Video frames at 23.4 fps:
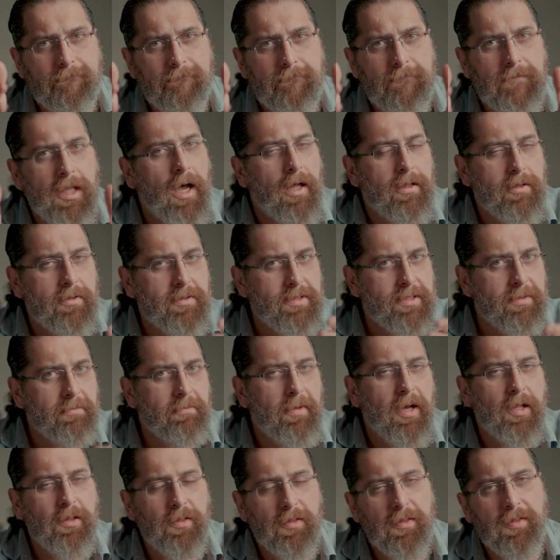dollars a
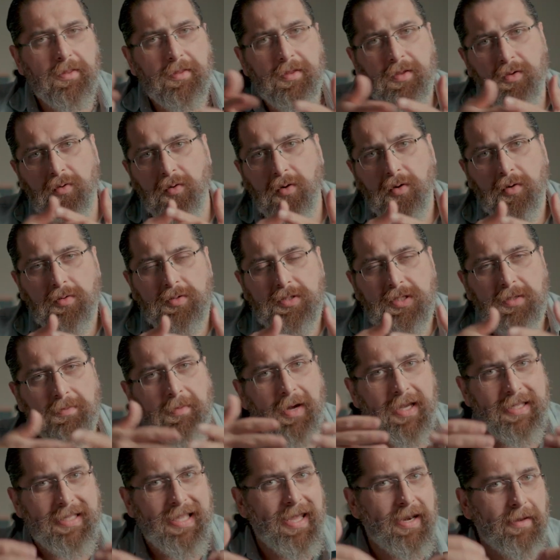month to host
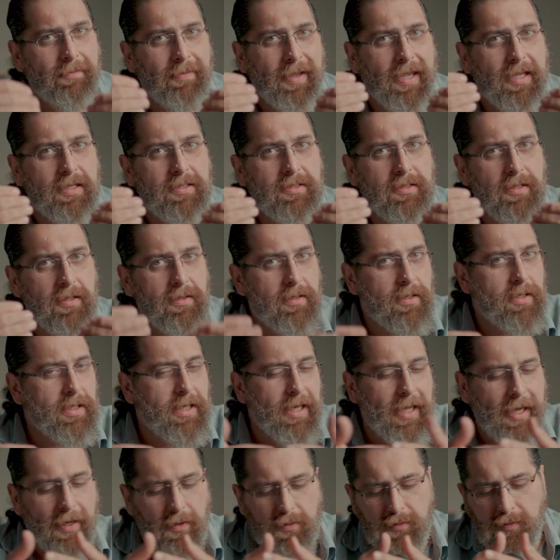my database in the
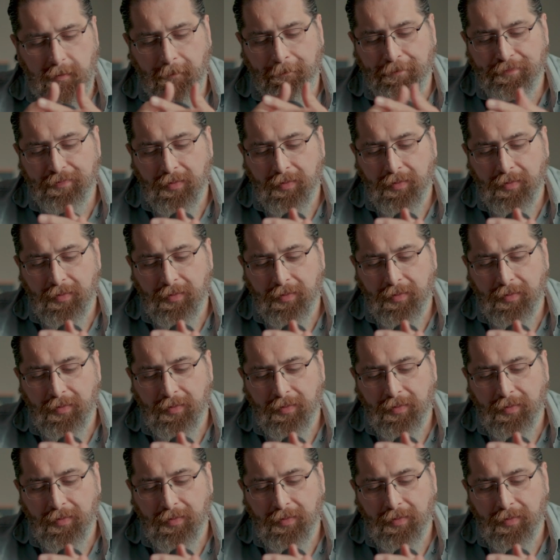cloud.